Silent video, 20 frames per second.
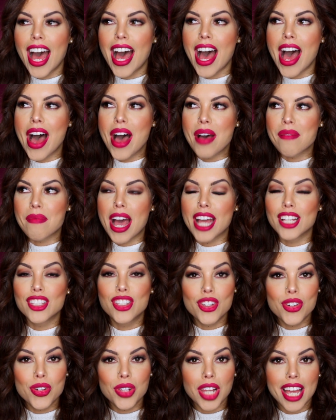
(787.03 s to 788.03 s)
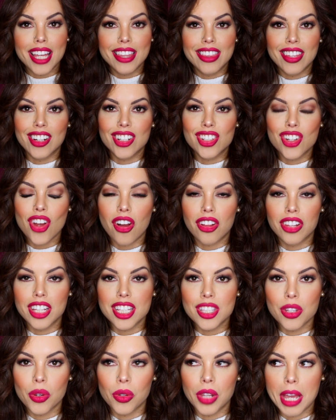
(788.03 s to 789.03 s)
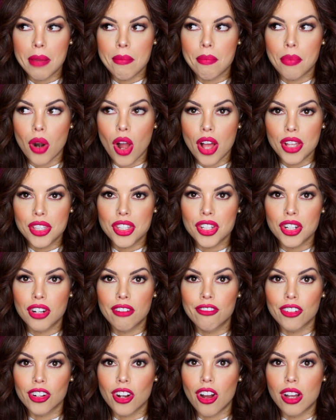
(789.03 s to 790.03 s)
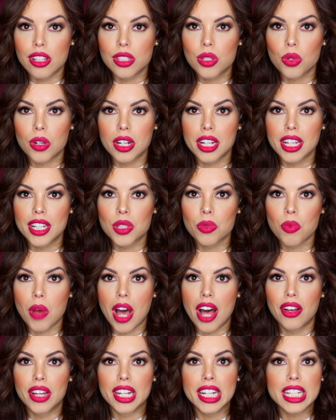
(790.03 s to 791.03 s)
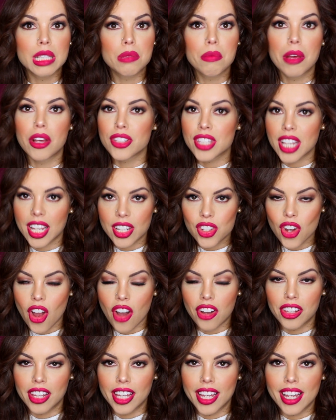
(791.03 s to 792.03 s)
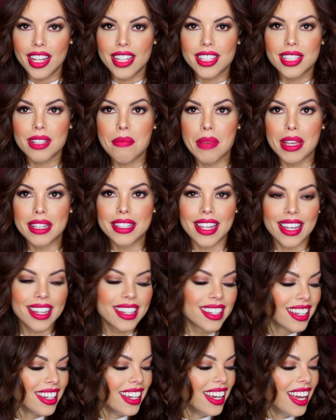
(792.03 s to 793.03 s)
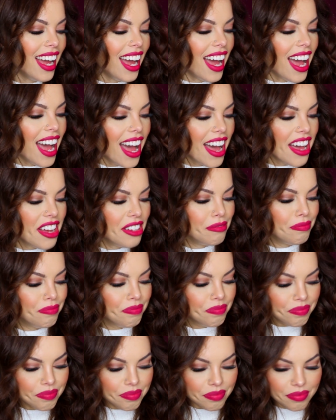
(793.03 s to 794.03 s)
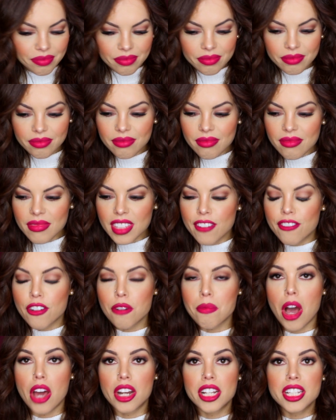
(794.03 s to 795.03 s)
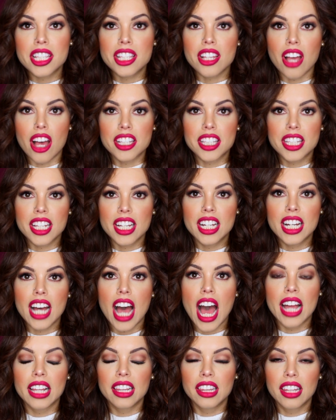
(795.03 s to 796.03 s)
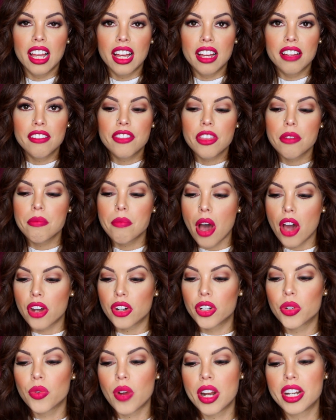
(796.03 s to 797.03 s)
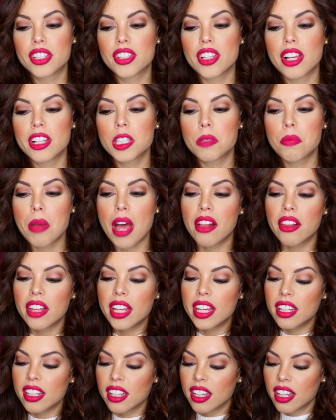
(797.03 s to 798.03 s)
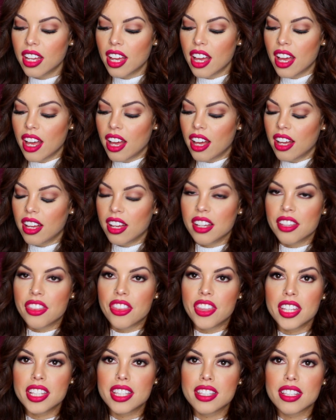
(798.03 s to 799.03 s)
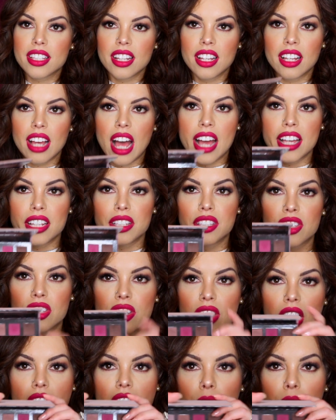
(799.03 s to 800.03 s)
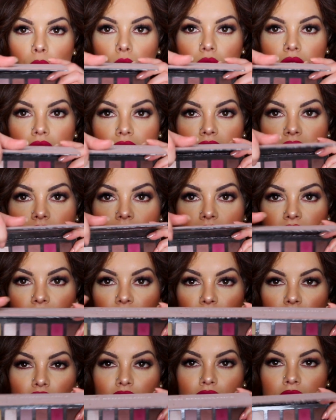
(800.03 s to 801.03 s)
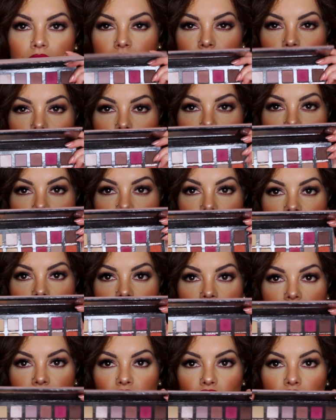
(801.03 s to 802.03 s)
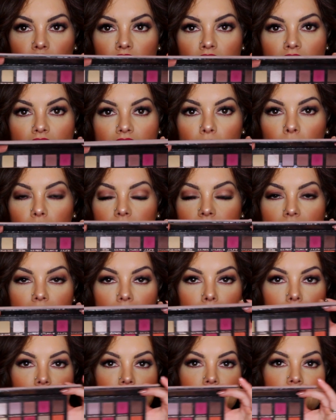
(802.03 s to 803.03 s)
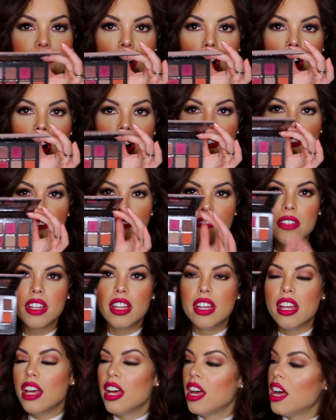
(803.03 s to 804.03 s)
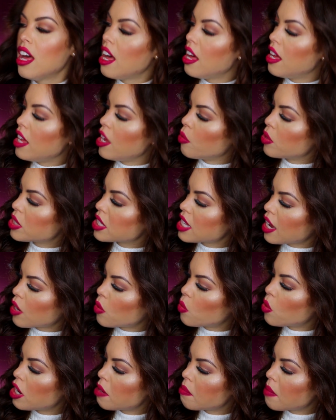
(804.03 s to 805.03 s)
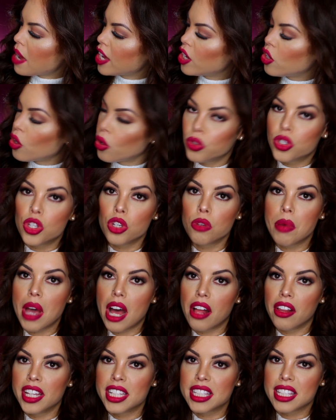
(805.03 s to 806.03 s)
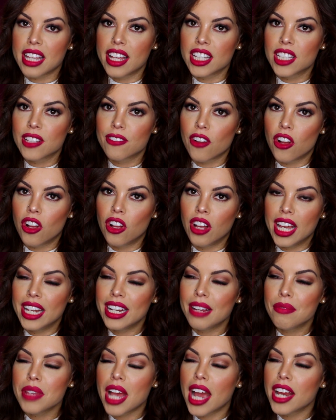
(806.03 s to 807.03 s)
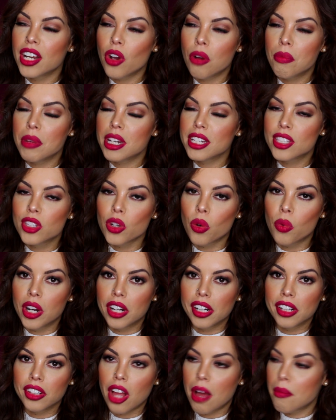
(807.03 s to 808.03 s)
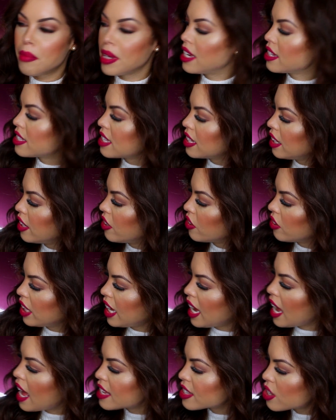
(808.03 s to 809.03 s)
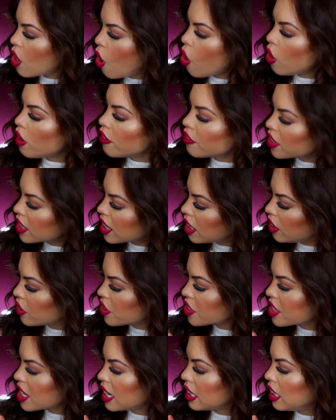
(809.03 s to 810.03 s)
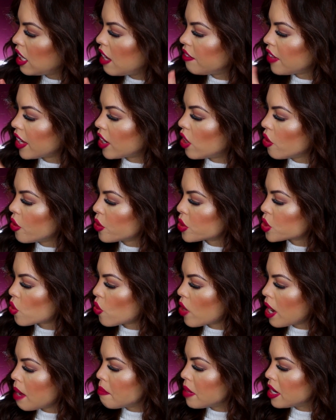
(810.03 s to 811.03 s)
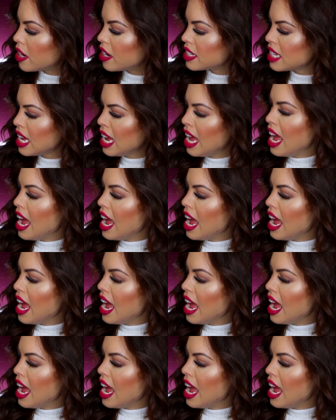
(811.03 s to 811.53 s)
I do like their Chocolate Soleil bronzer for contouring as well, and it smells like chocolate. It's amazing. From Anastasia, I love the Modern Renaissance palette. I wore this last year, or I got this last year, and it was like my fall. It was like one of my go-to palettes last fall. And I know I'm going to still wear it a lot because it literally has all of the colors that I love, like all those cranberries.